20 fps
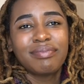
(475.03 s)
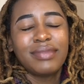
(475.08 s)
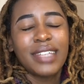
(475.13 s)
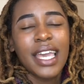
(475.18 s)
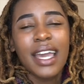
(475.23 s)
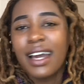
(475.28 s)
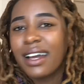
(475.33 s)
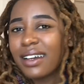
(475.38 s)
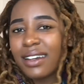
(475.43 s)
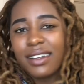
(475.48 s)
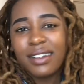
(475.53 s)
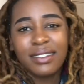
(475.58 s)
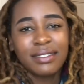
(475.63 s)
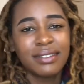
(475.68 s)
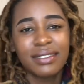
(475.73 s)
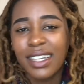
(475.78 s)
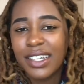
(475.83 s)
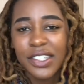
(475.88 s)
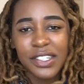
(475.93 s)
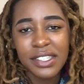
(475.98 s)
Yeah,
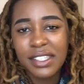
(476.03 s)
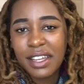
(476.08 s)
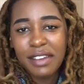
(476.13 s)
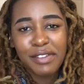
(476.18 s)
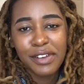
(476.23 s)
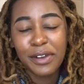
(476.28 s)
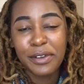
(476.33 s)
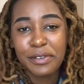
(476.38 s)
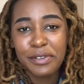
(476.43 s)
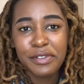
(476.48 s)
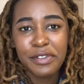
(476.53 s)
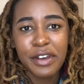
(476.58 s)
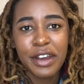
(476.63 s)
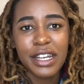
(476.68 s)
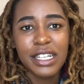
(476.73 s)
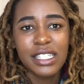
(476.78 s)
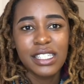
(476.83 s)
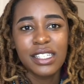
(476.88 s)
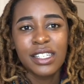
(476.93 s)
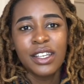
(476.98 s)
I just have a lot of
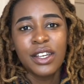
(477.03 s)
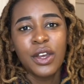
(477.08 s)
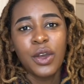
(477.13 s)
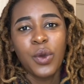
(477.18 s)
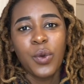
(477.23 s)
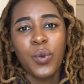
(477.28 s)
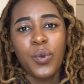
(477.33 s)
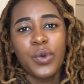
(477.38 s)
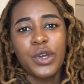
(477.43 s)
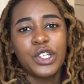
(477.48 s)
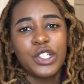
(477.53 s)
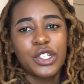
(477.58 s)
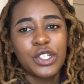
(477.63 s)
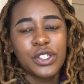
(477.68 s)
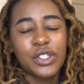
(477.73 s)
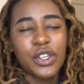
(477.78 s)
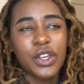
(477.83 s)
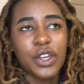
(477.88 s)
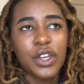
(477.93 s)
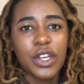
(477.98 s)
friends, which
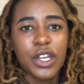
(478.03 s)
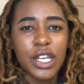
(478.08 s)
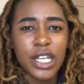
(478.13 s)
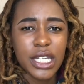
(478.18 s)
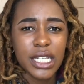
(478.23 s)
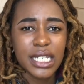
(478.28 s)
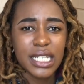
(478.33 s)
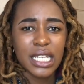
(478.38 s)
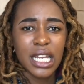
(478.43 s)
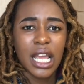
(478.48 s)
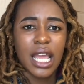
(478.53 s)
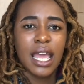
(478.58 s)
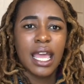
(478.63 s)
is good.